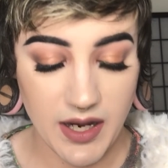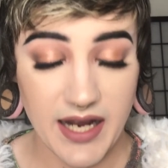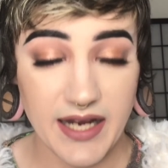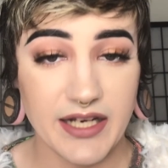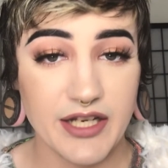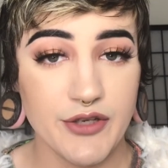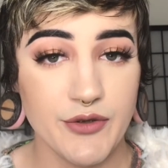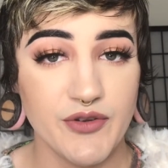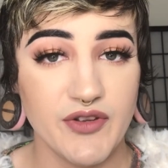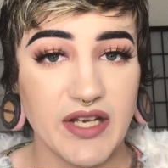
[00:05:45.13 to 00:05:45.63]
I
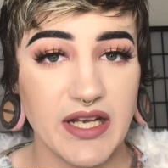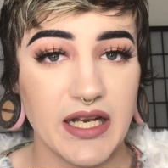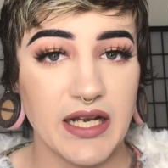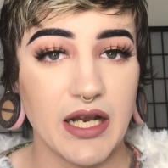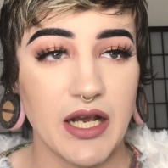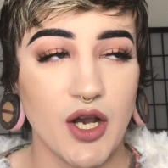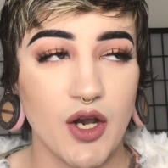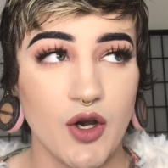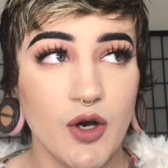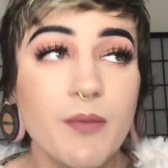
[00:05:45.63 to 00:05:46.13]
use
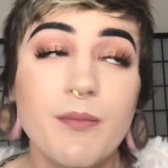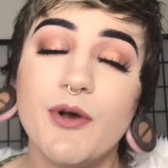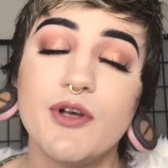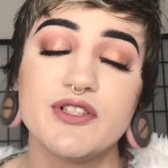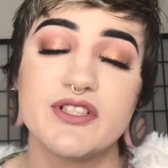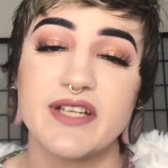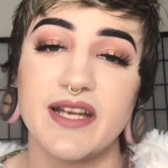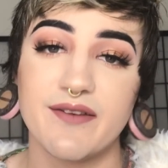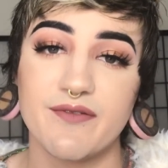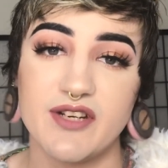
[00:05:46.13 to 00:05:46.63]
it
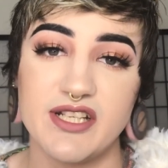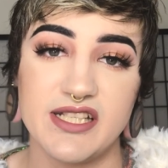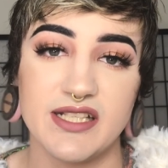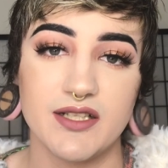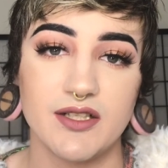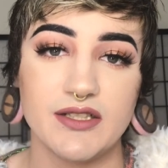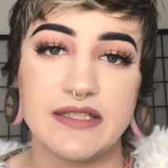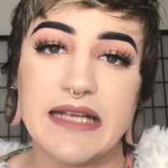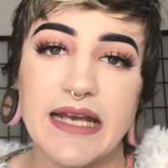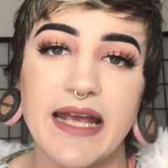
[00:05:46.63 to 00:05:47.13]
almost every
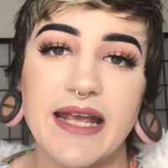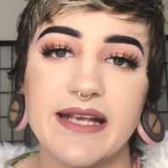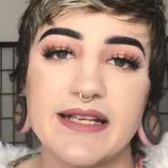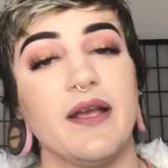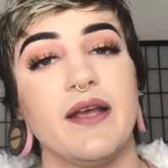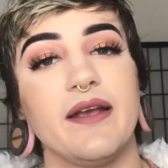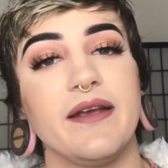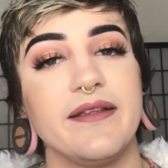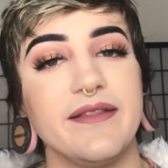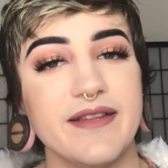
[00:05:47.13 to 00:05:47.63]
single day.
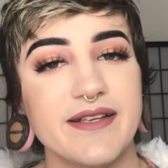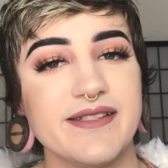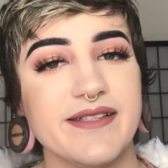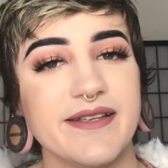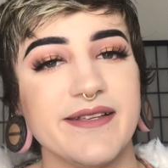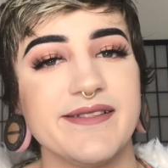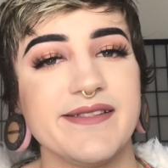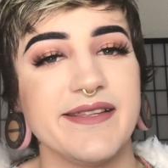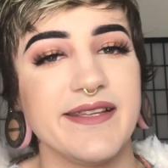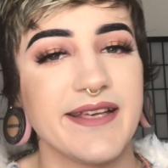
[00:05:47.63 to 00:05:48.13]
This
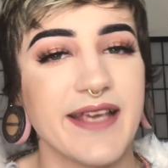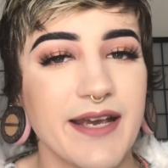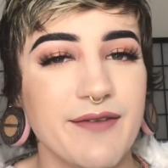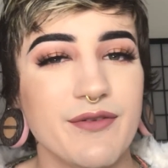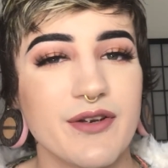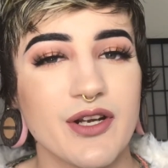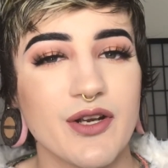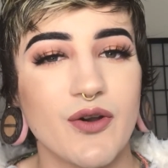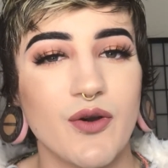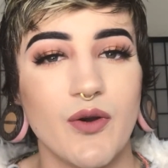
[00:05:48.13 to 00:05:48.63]
is the
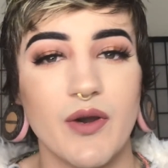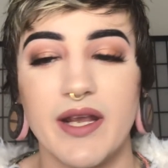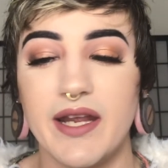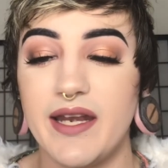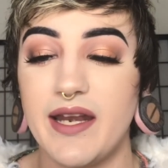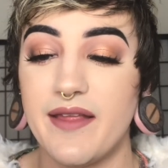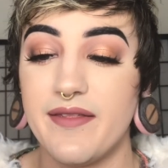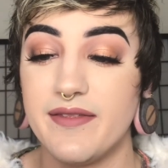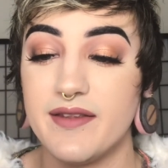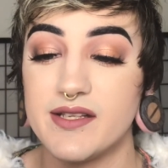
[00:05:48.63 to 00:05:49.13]
Kevyn
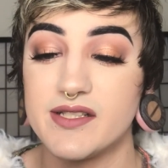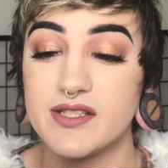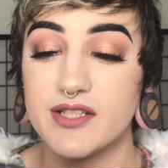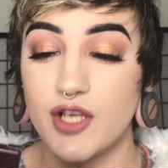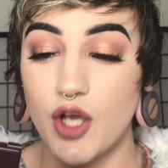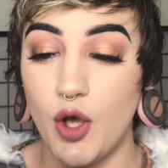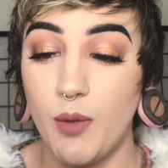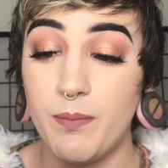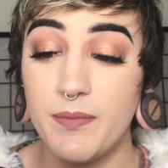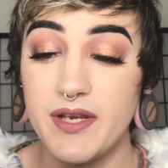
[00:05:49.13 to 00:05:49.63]
Aucoin, the
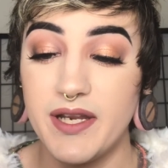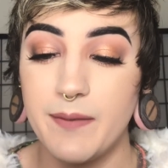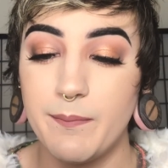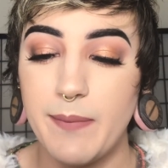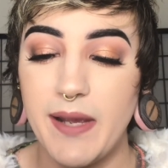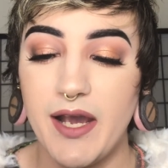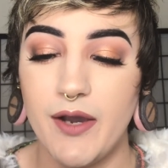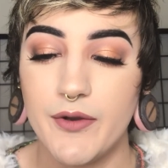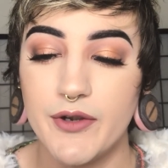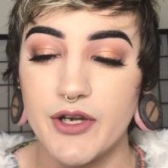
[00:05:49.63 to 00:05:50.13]
Sculpting
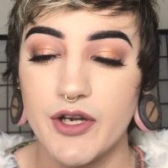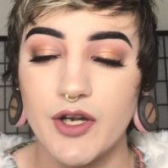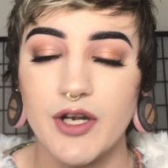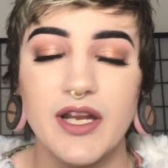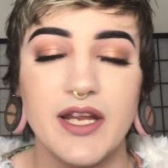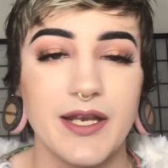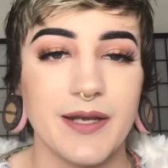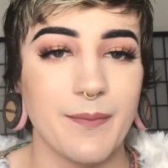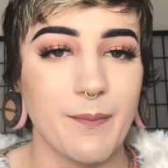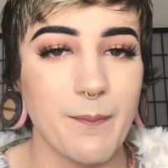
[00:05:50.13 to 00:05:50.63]
Powder
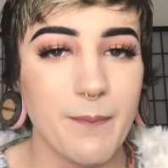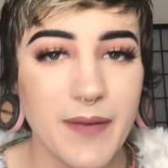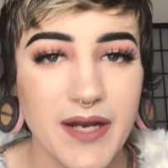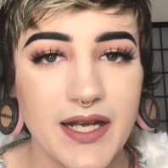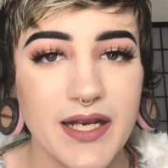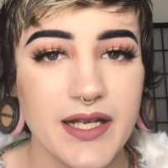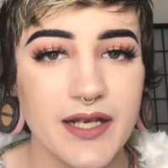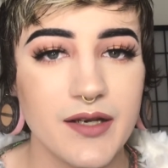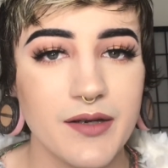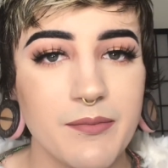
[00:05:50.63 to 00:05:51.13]
in
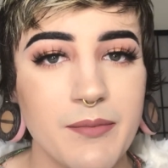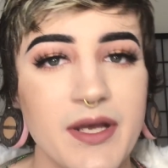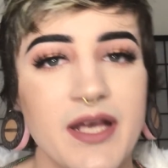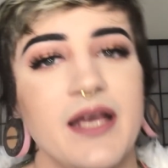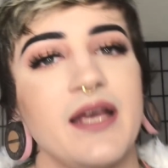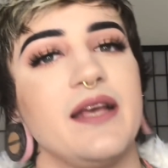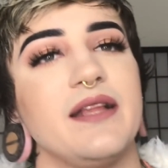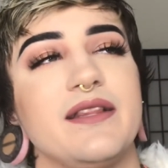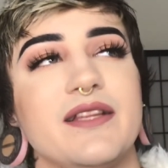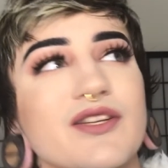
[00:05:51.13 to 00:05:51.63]
medium.
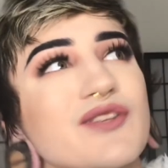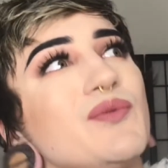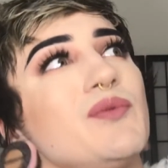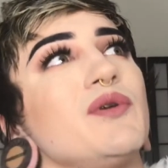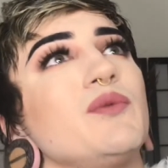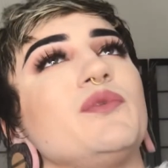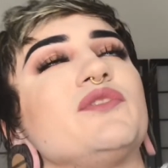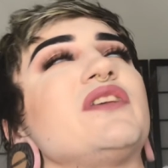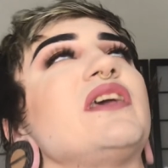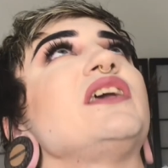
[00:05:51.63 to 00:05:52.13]
This
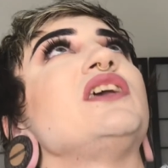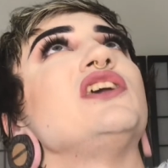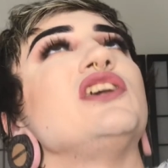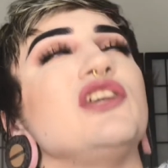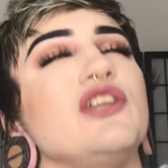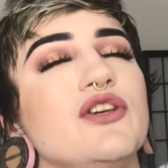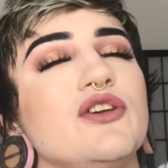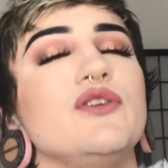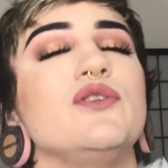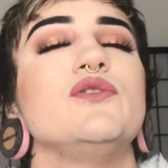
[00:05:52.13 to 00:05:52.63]
one was a
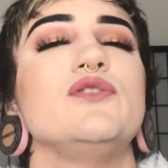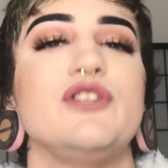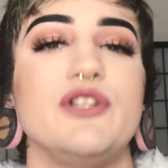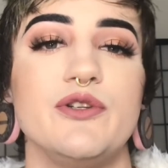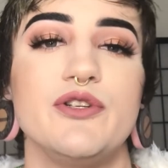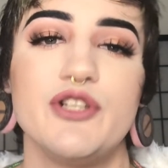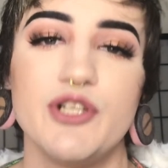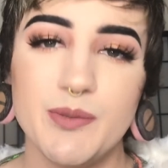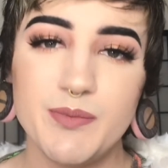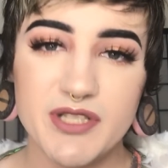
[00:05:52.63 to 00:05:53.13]
huge
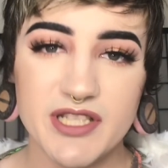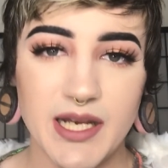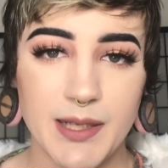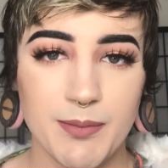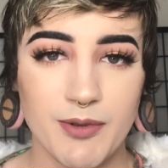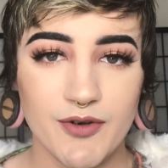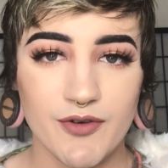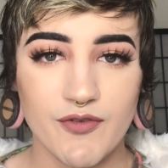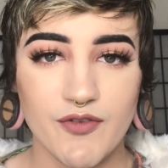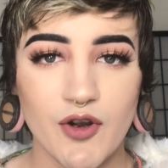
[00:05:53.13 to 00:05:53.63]
YouTube
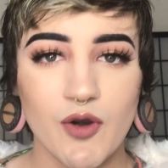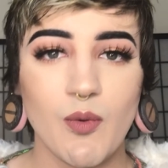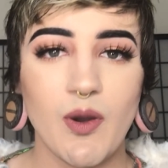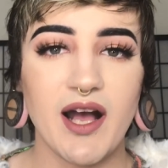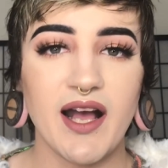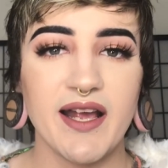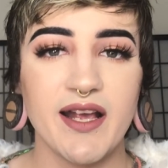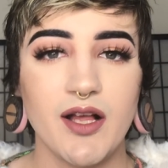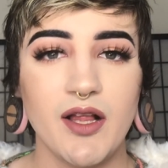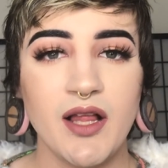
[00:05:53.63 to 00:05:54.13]
staple for a
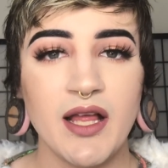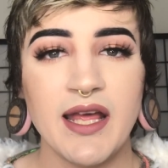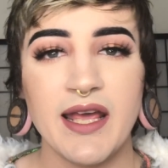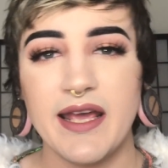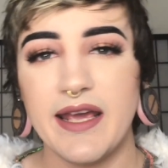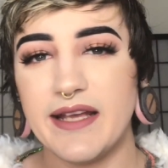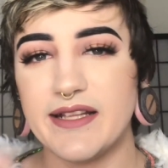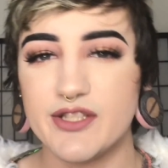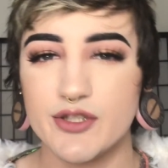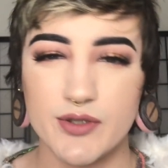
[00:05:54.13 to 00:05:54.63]
while.
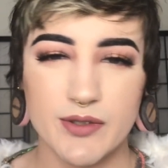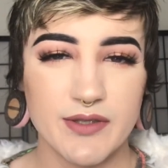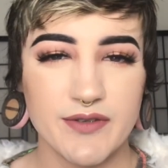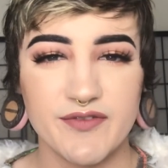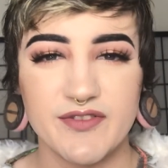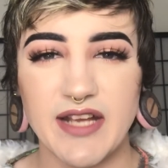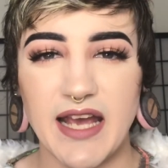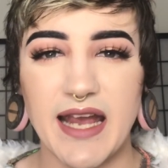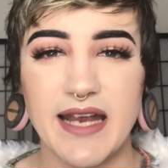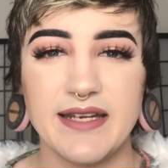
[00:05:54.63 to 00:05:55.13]
It sort
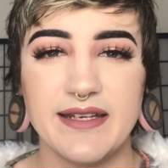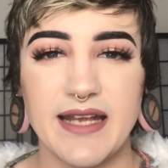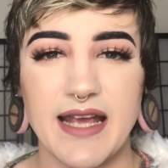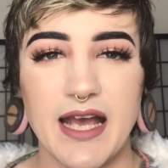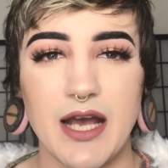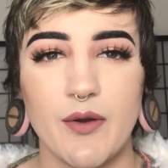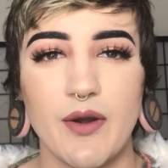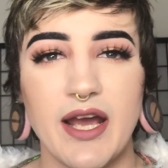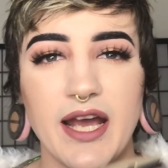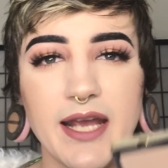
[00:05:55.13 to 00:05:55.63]
of died
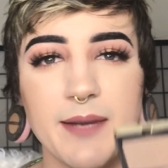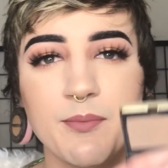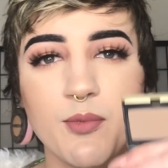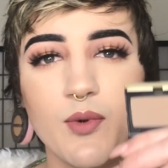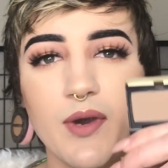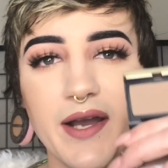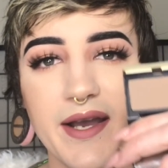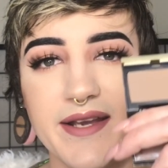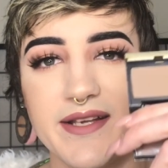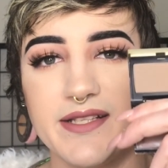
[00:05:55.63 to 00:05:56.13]
down
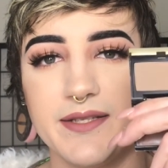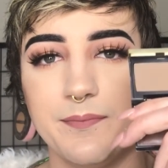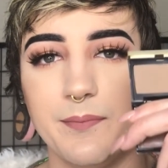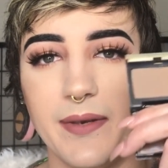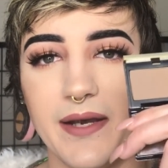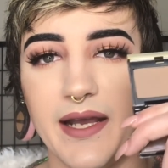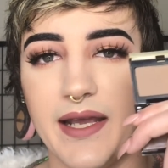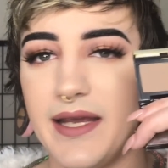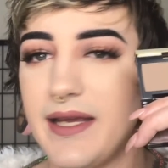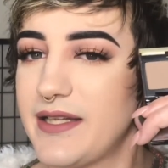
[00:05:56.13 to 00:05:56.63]
hype-wise,
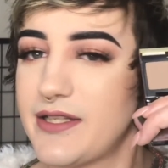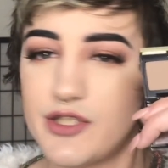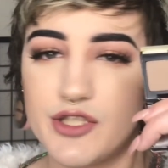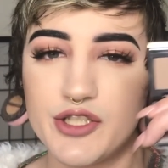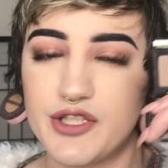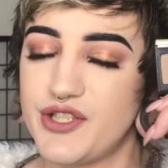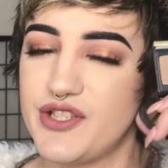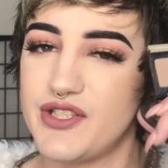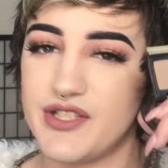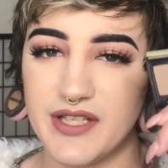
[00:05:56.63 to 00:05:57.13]
but it's
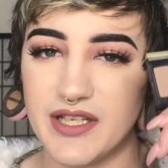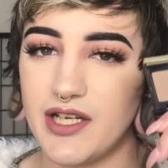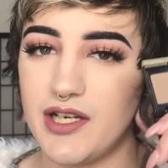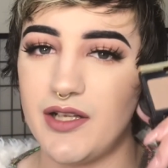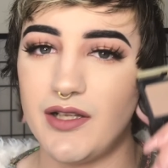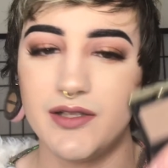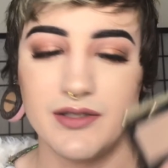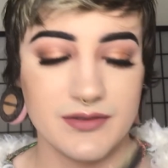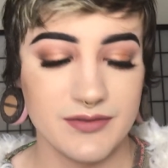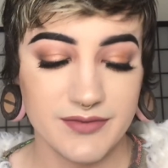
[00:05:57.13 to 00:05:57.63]
just
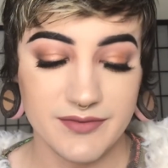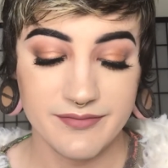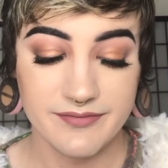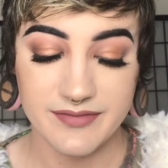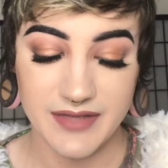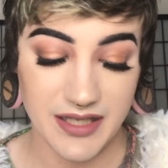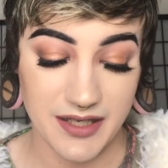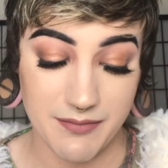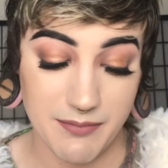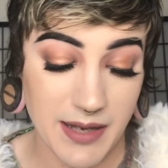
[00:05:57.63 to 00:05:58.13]
still,
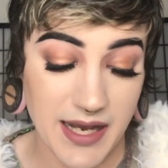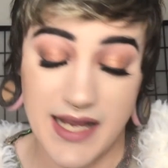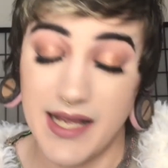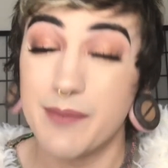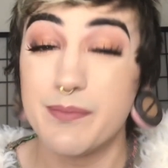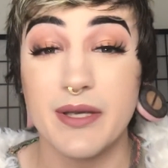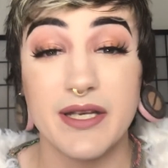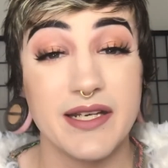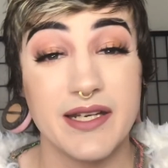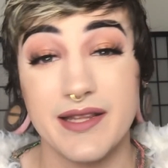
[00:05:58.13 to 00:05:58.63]
in my
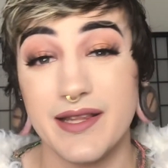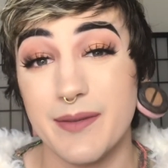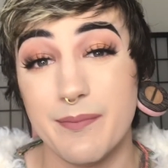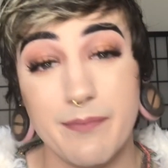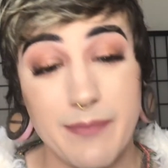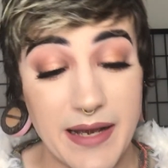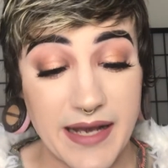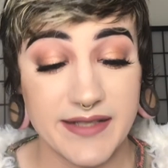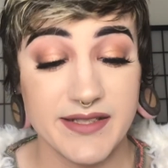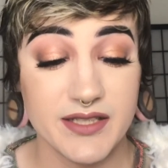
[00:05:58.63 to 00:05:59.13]
opinion, the
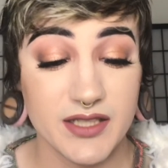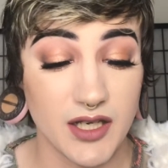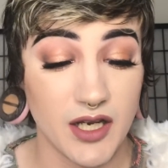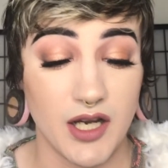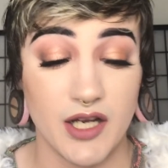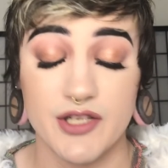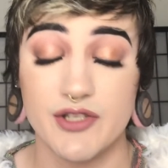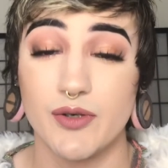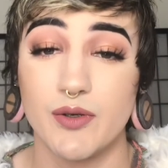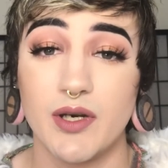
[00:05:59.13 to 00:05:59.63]
best
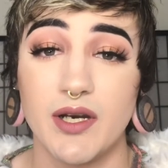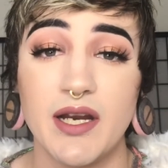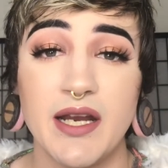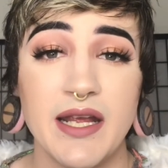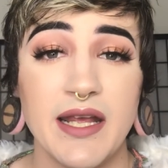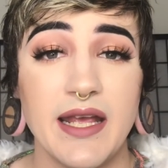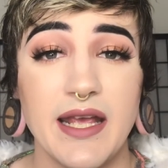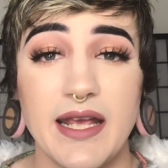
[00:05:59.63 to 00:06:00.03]
contour.